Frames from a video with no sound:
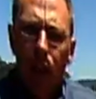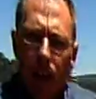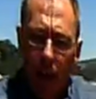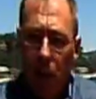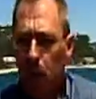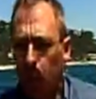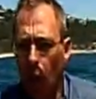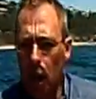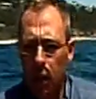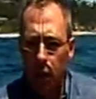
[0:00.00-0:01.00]
The other
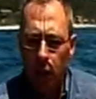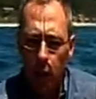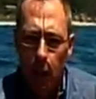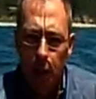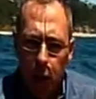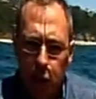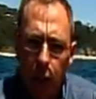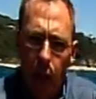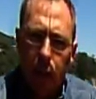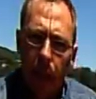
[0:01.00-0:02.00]
surprising thing about these
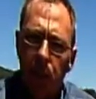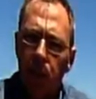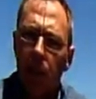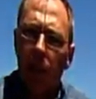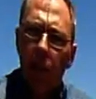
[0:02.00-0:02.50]
shark nets is their